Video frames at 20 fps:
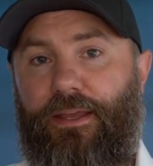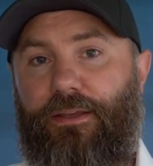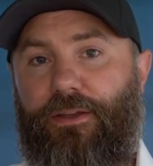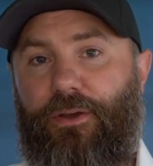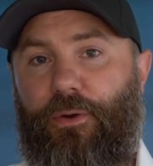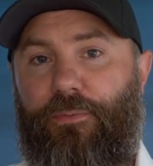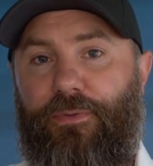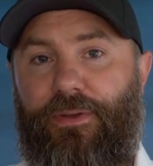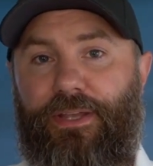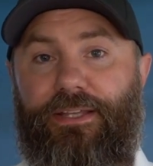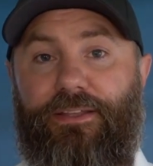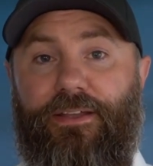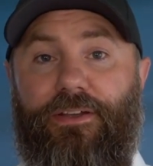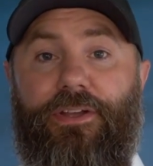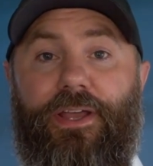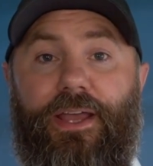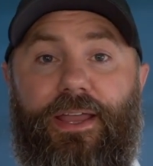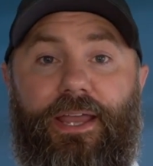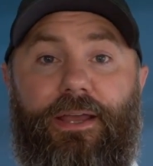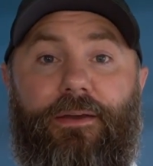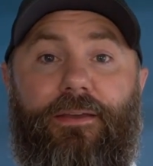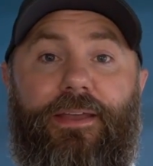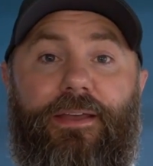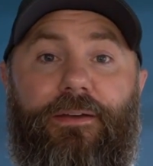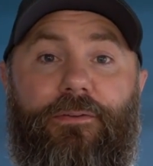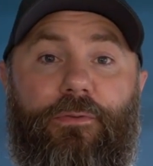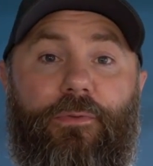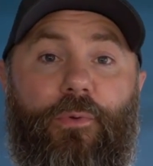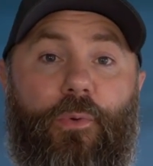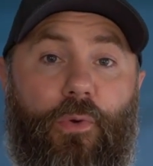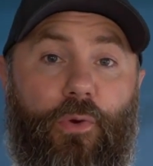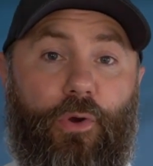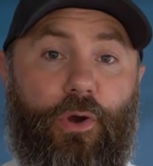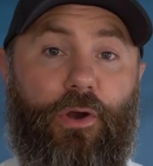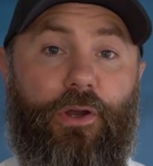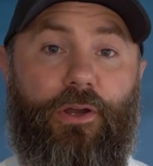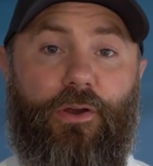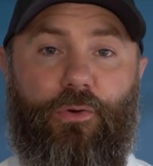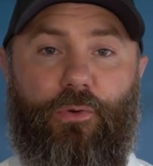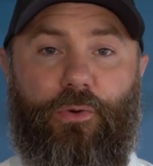Don't forget to check out the full
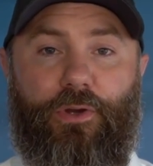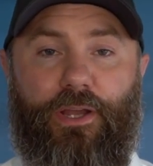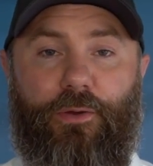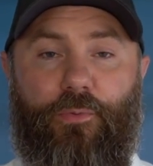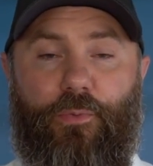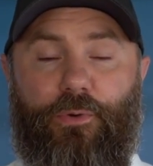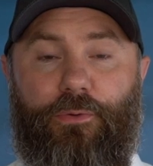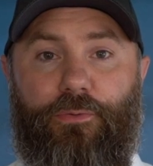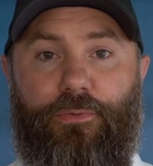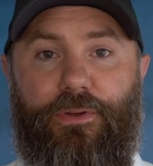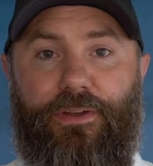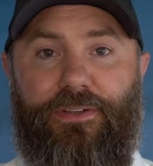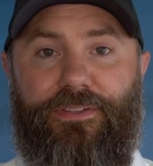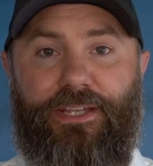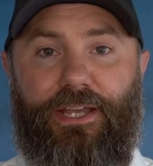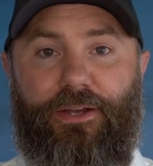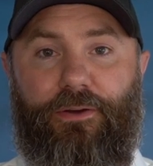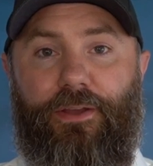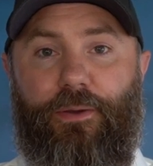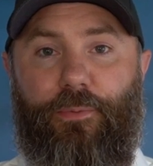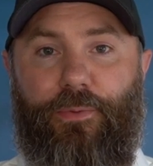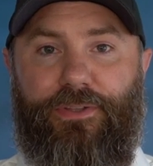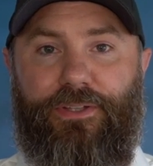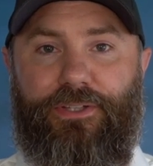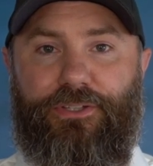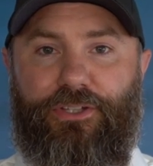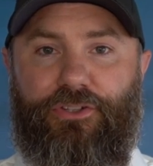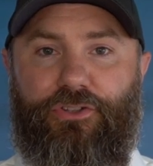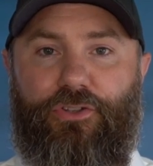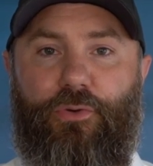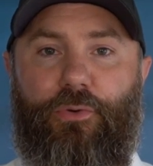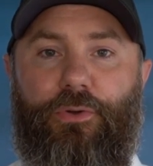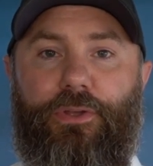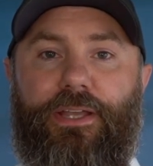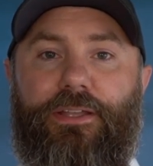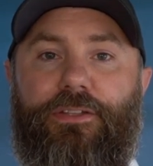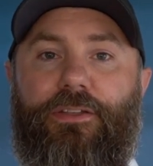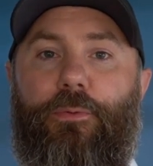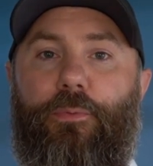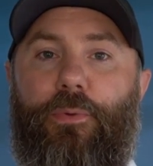article I wrote for this area with additional
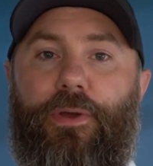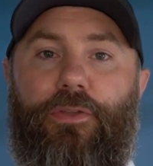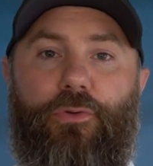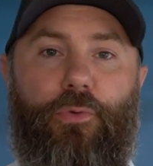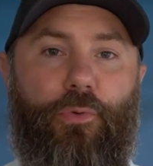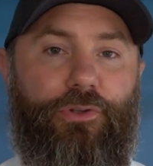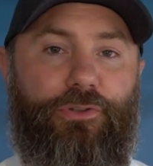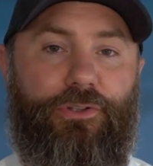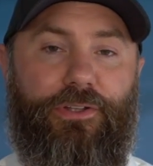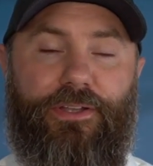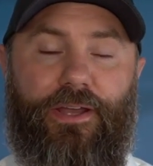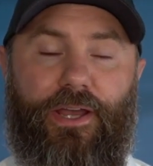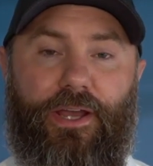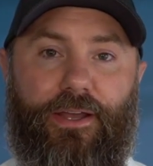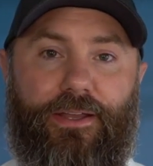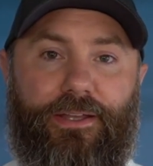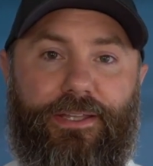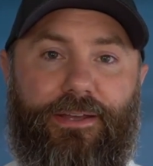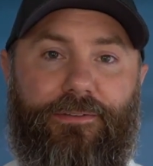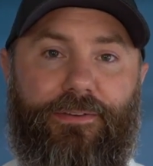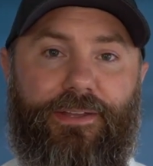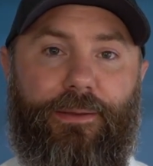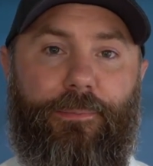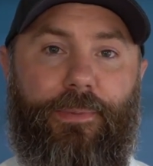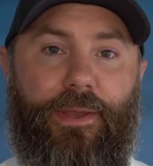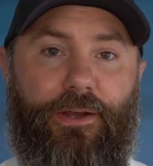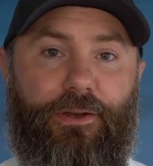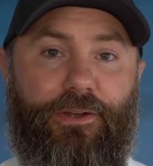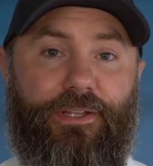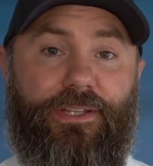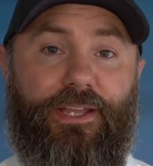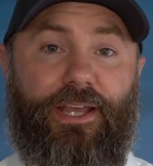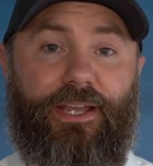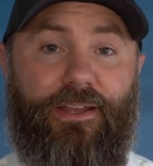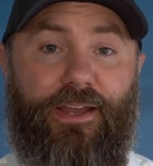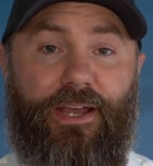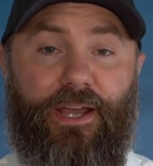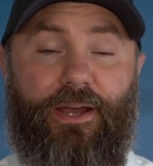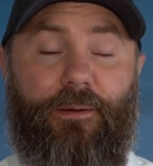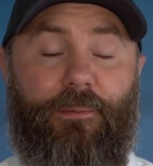links and resources on
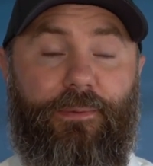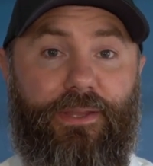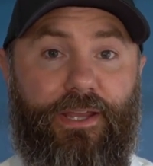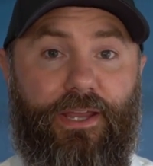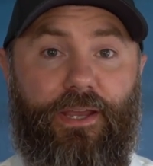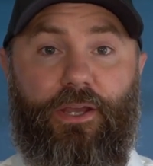livinginmaryland.com,